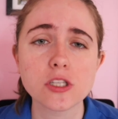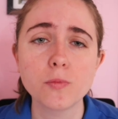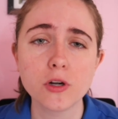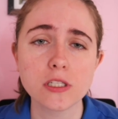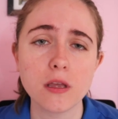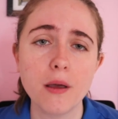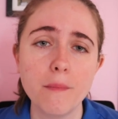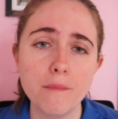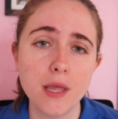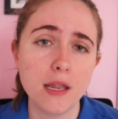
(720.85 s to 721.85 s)
sports
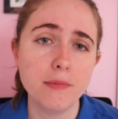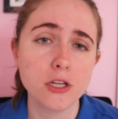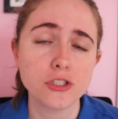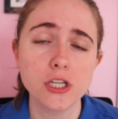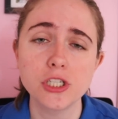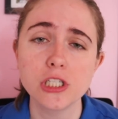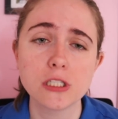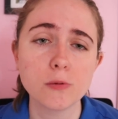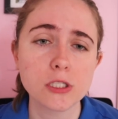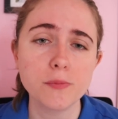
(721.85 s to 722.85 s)
administration,
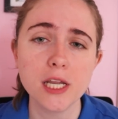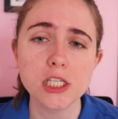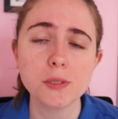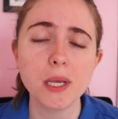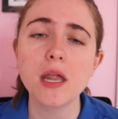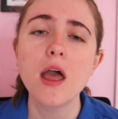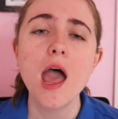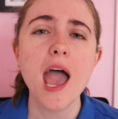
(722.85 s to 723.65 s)
sports management,